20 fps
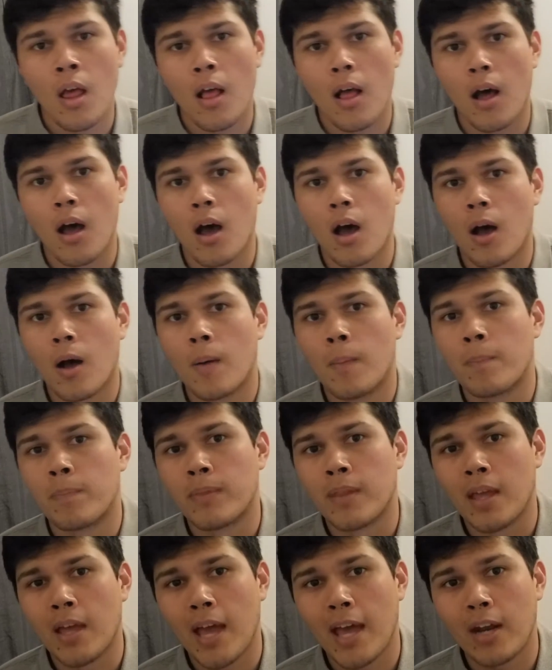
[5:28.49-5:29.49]

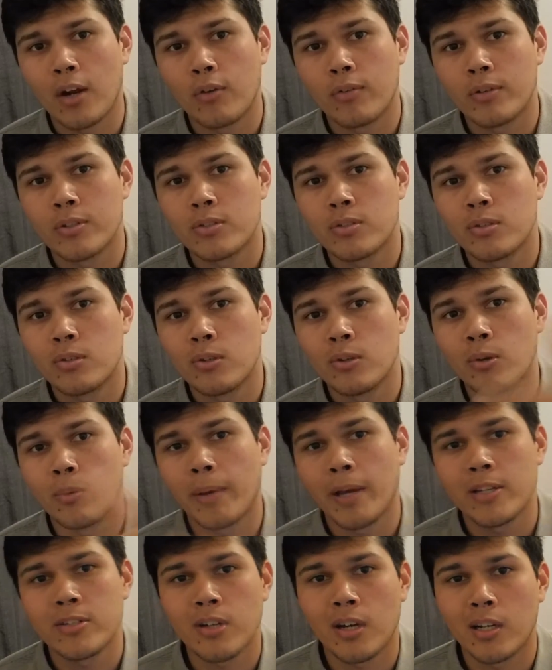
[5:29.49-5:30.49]
Head over to
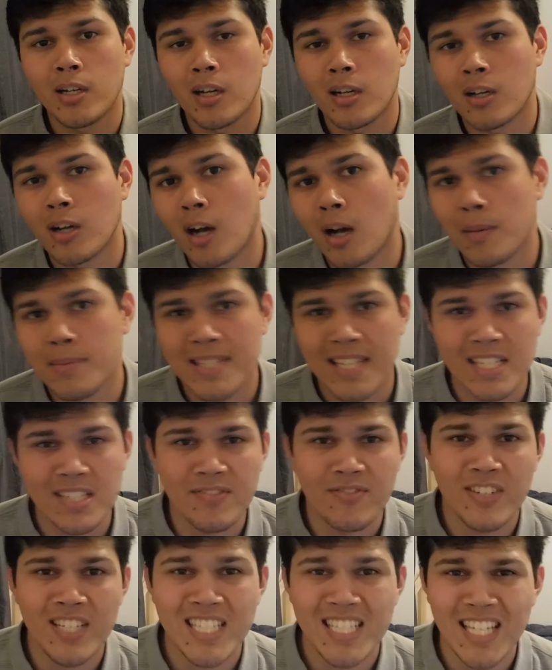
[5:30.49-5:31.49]

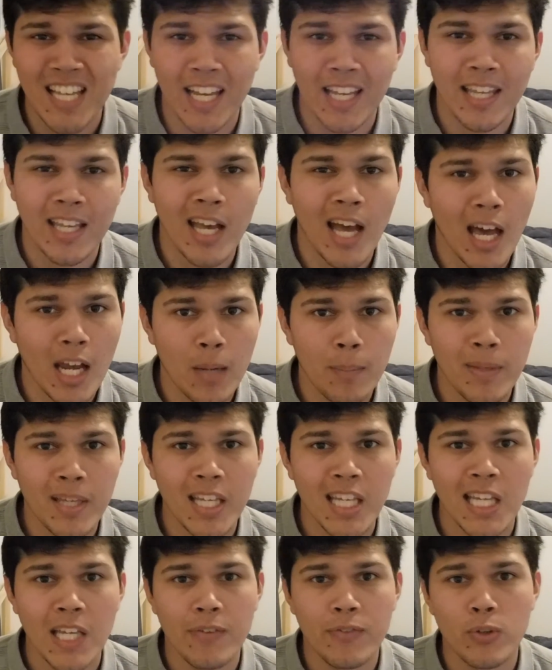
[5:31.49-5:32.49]
patreon.com/VC
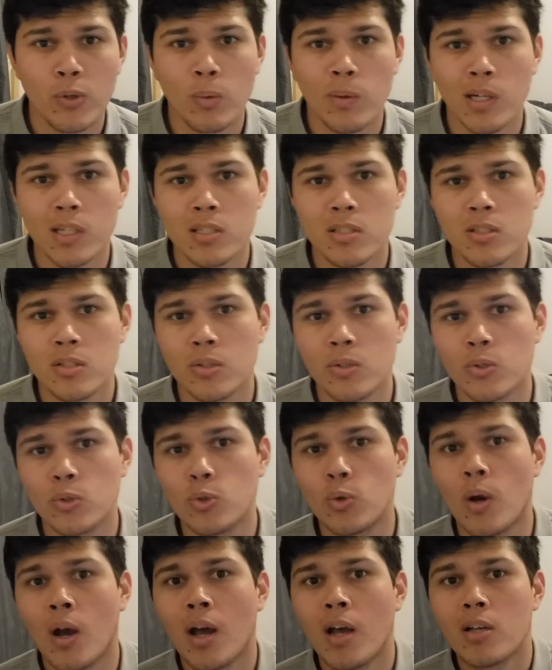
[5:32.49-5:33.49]
Academy if you want
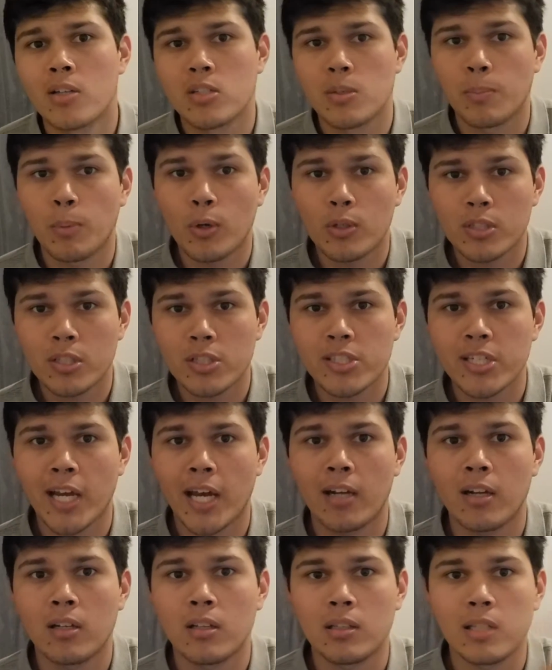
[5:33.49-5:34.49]
to support the
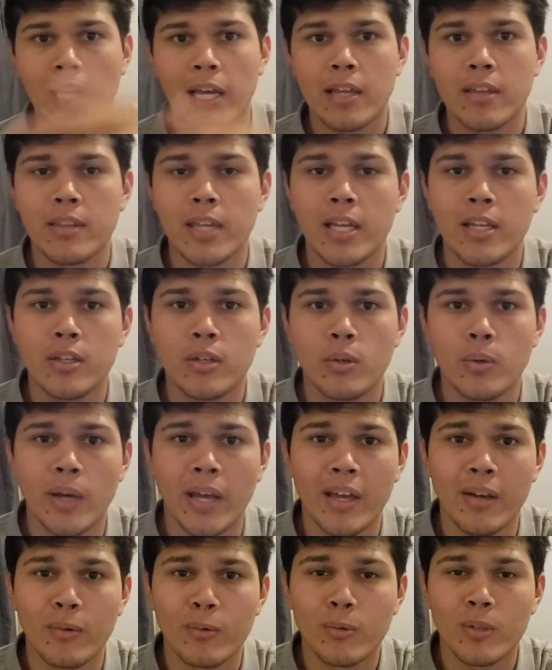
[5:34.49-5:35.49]
channel like they do.
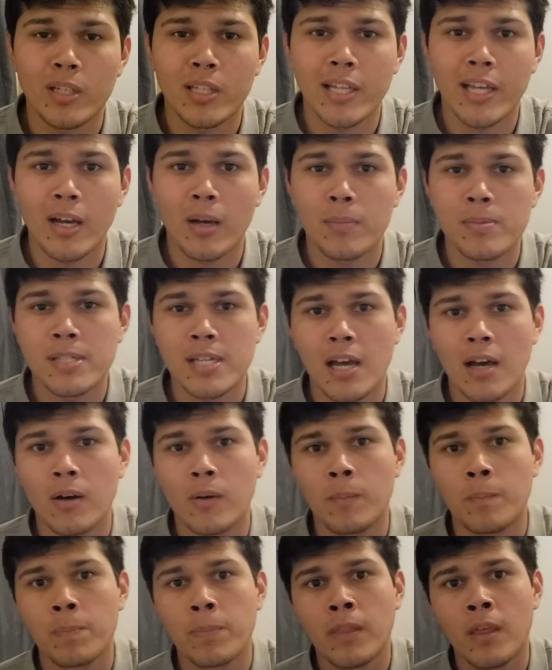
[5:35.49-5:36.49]
It really helps
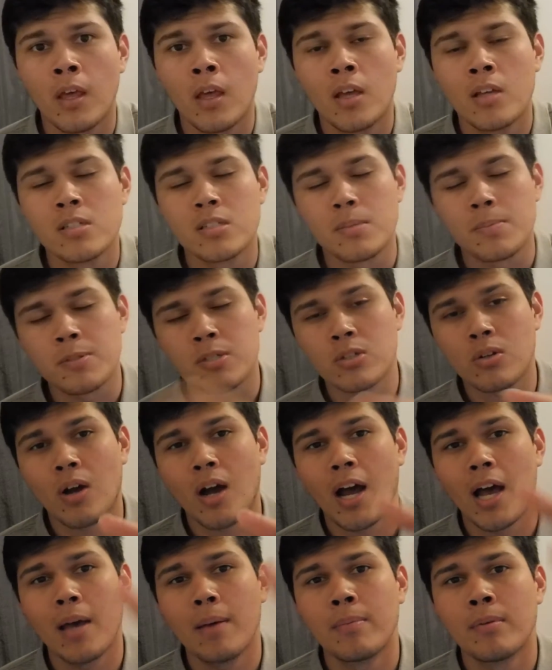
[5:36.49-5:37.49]
out.
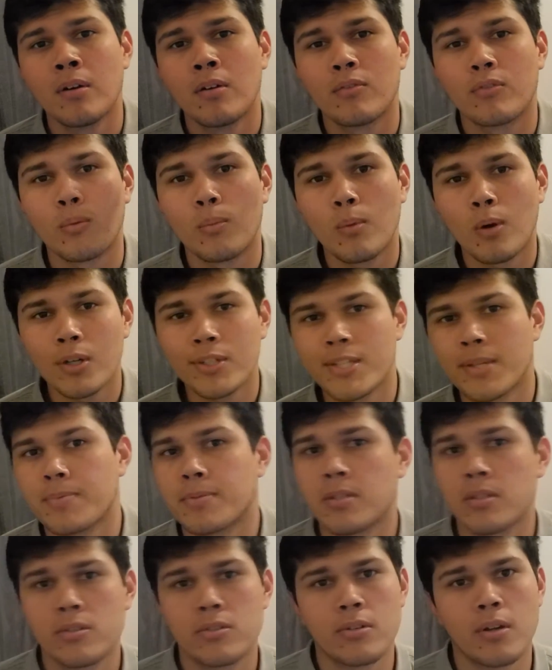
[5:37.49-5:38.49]
Subscribe for more
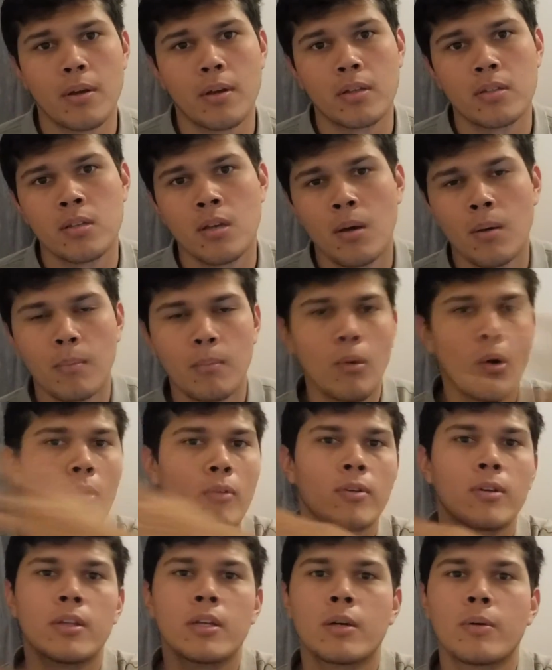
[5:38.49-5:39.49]
tips and tricks, more
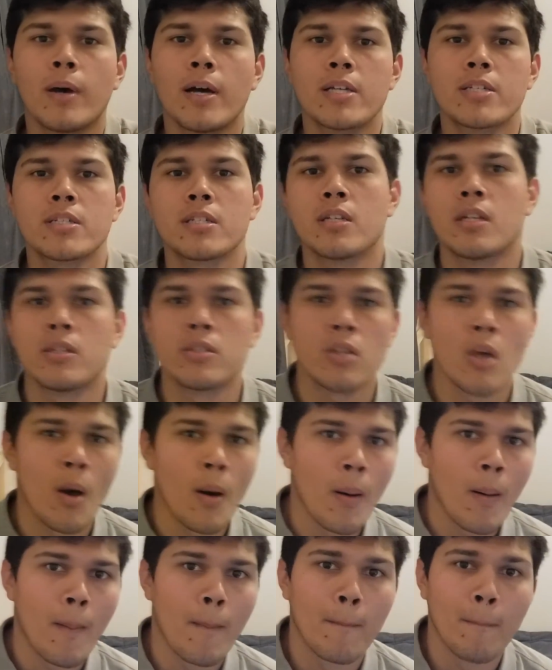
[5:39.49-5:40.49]
ruling questions,
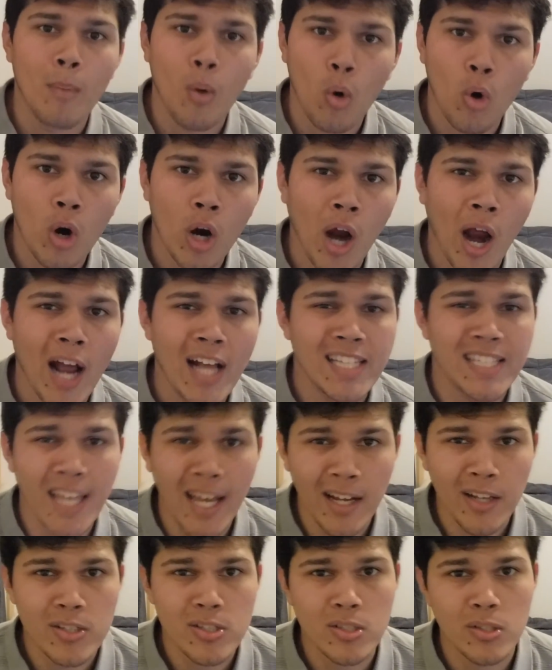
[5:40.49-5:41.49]
more
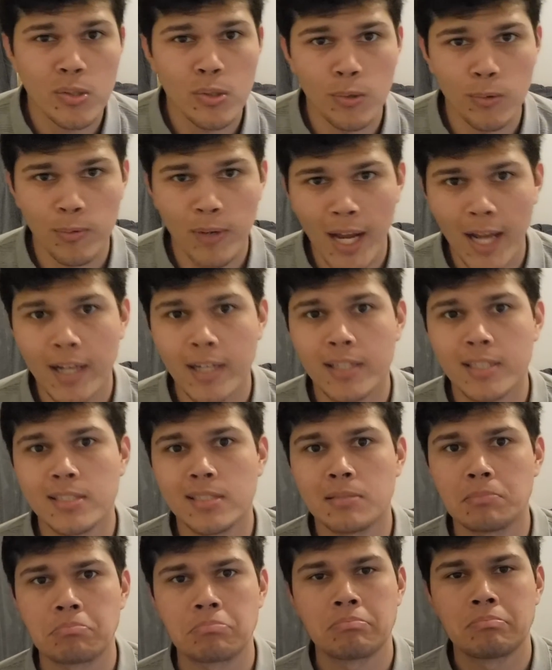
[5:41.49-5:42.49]
text to
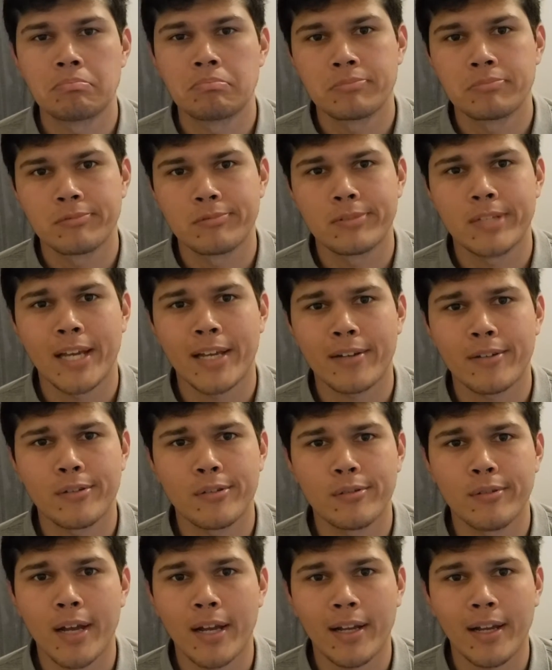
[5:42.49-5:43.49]
Rex. Tech
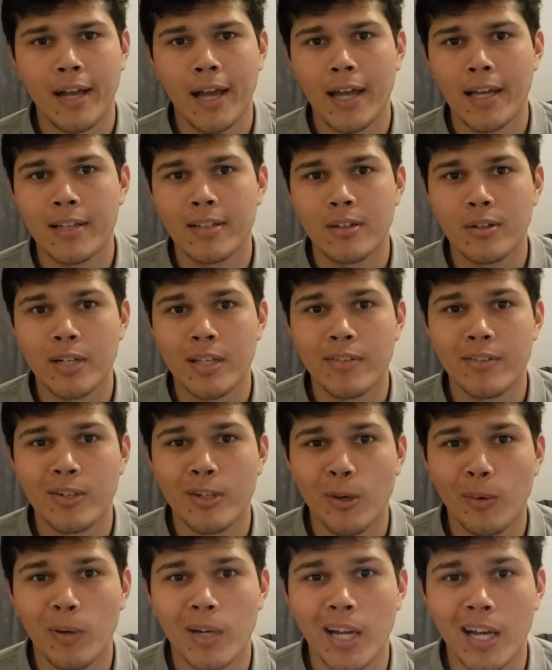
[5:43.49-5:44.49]
to Rec, I don't even
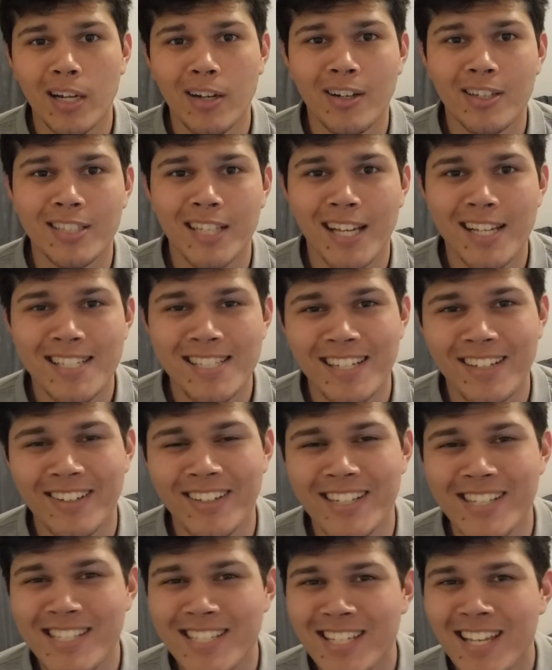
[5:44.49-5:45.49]
know what I called that
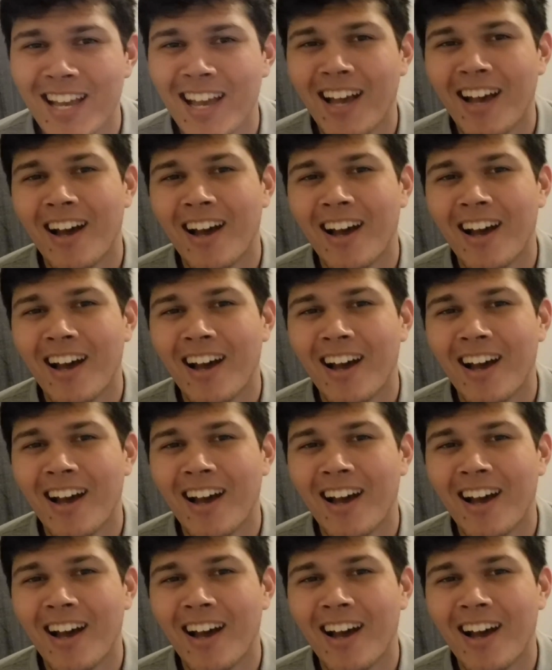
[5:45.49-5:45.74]
series.